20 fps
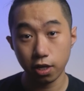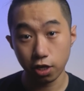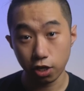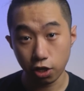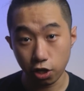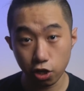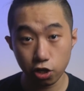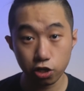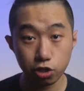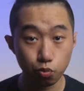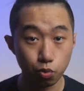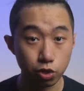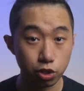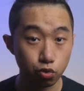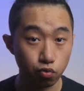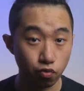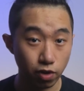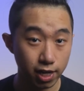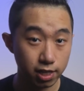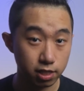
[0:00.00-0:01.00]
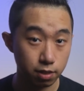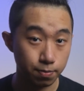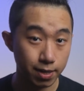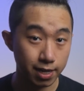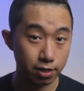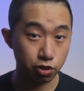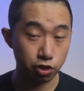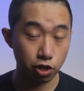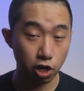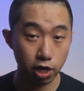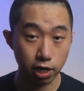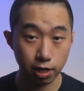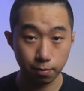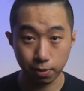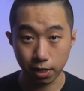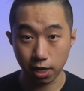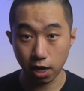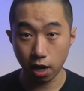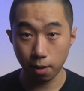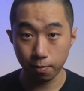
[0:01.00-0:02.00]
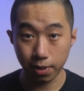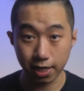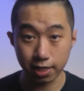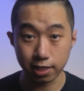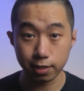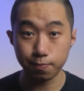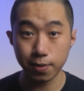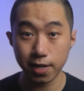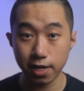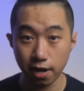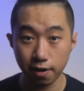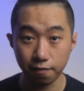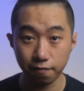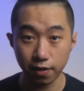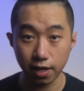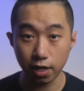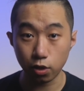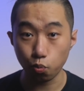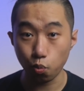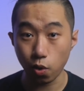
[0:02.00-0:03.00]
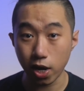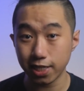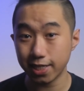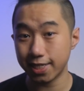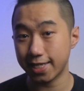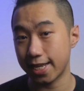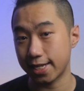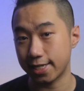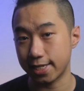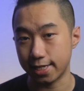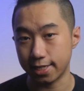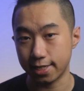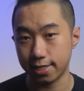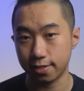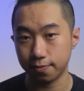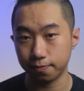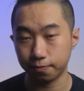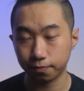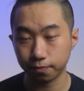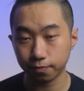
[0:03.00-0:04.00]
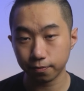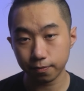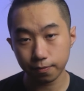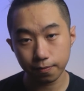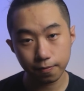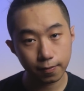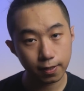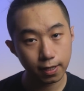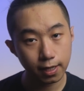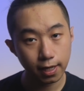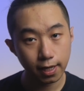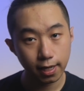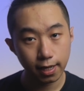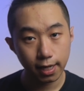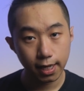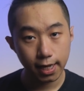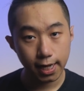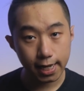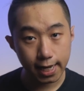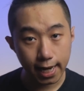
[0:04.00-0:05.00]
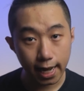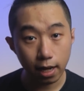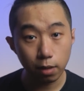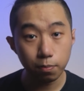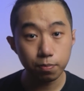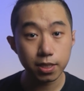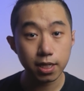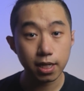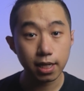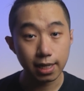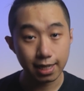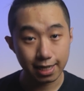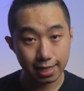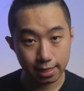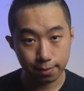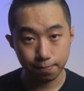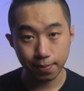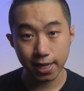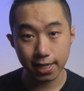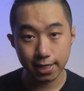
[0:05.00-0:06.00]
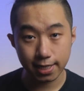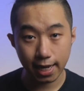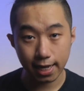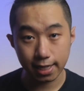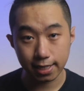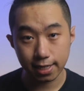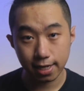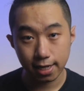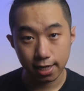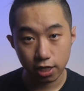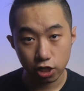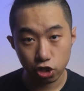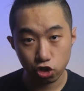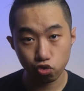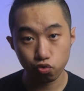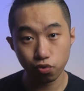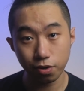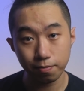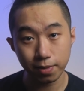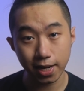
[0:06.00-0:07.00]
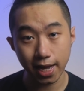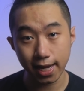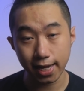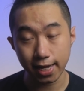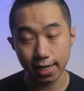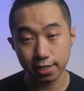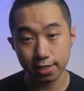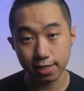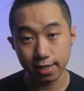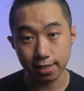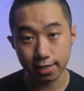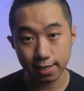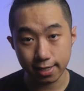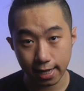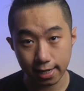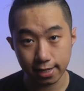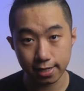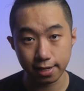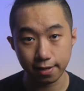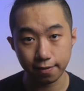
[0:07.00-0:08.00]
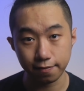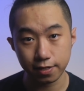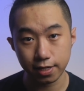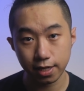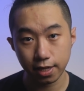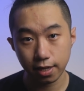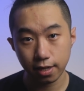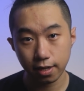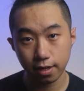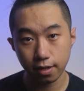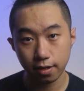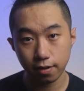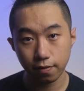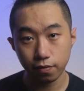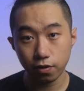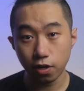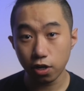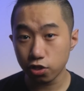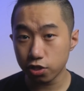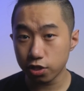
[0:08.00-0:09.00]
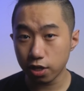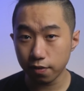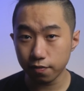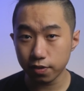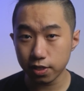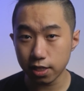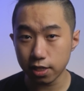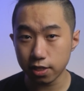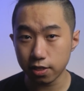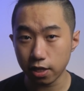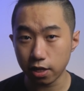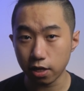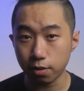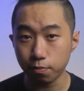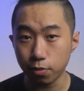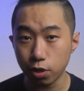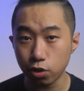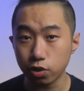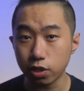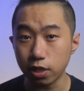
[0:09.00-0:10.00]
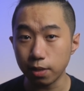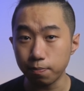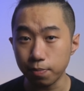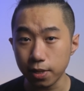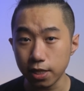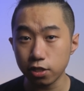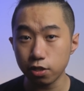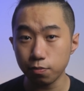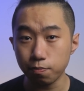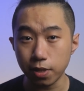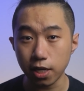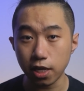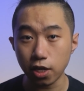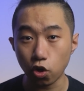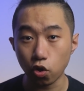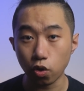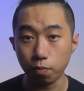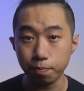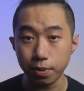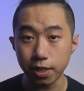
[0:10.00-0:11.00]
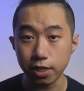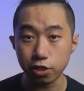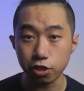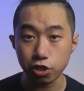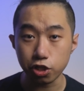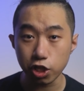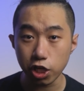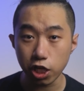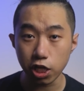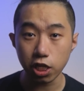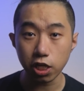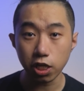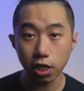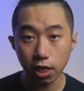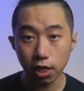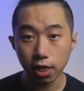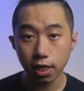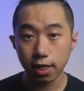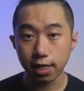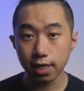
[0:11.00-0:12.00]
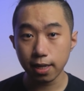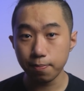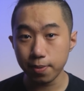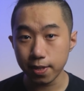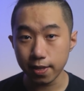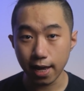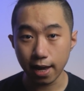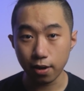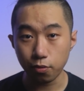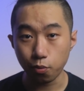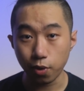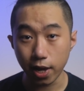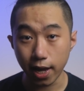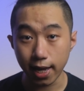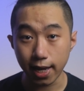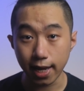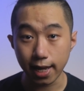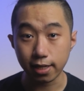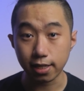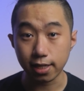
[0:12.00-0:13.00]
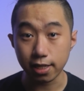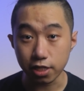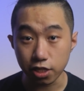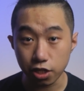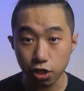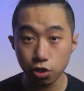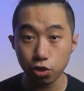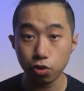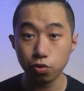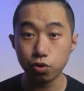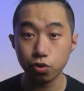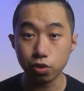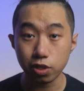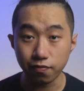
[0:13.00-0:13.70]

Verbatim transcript: Here's what's great about Starlink becoming a spinoff in one sentence. It helps SpaceX streamline its incentives. For launch services that are mostly B2B or B2G, keep it that way and continue to